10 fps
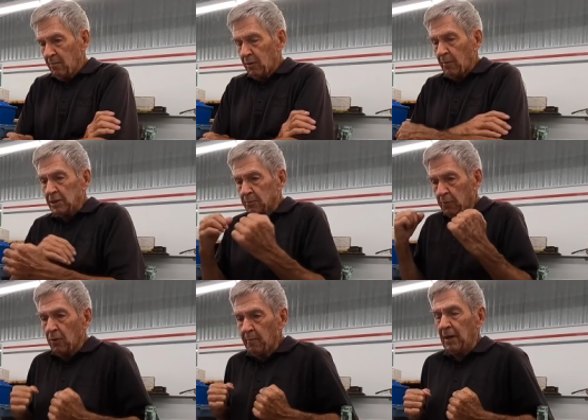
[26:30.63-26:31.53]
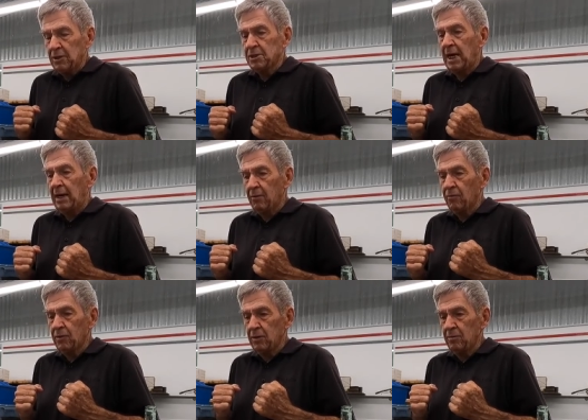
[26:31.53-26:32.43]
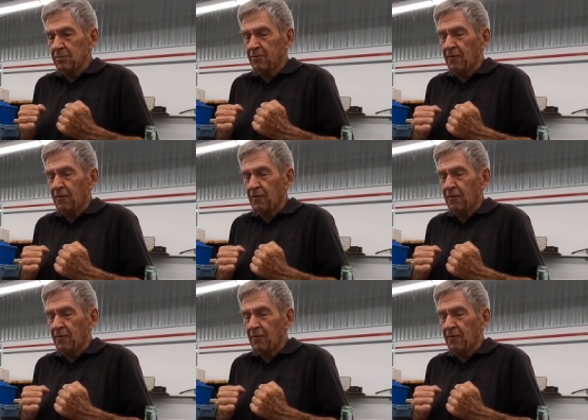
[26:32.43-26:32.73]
But it makes you pull the belts tighter when you the